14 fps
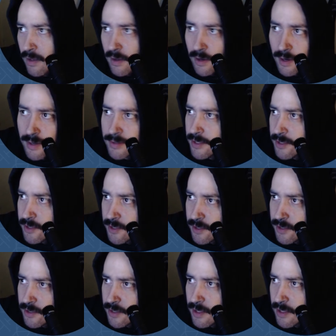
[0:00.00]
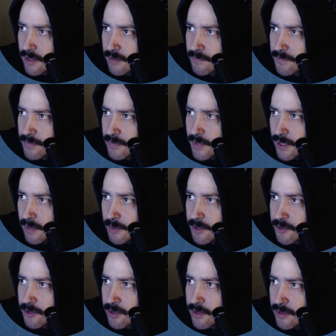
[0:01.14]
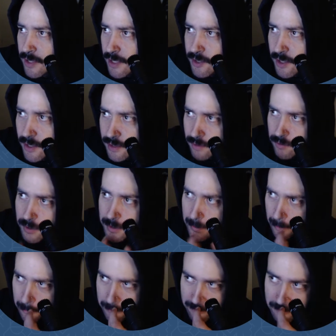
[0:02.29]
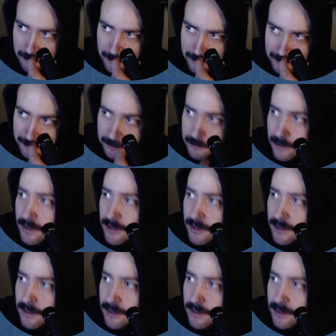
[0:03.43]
And then just the image, the Nginx 1.14.2